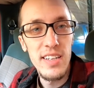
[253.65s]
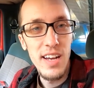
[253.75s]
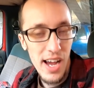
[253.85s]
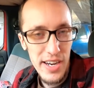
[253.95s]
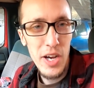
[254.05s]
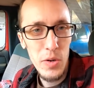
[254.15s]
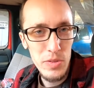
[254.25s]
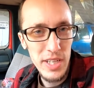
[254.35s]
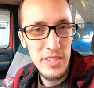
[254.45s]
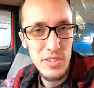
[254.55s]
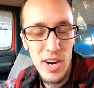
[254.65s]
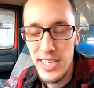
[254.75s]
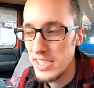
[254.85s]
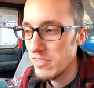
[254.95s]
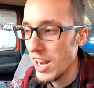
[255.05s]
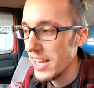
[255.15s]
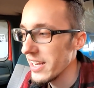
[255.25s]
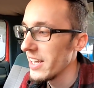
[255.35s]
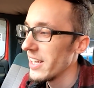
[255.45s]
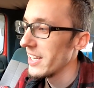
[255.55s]
I know, sounds crazy, right?
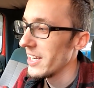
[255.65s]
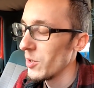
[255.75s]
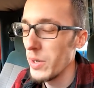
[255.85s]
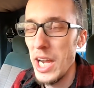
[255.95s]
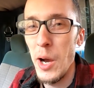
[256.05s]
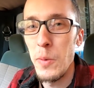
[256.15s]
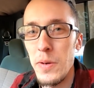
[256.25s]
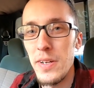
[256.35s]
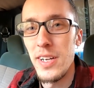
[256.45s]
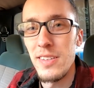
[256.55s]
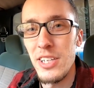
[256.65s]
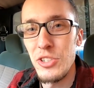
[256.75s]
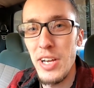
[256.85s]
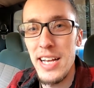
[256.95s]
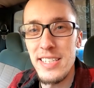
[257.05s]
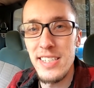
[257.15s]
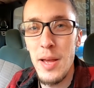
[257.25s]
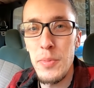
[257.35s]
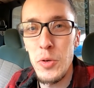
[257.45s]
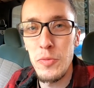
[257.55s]
Here we go. Let you guys hear
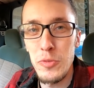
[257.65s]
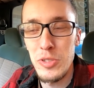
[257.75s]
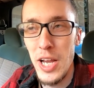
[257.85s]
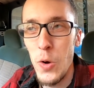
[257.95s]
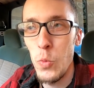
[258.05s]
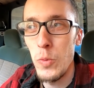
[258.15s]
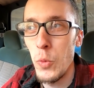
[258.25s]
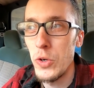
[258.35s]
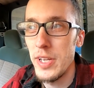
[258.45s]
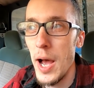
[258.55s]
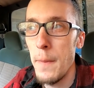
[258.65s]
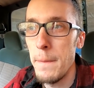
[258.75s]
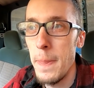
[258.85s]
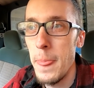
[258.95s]
that beautiful sound one more time.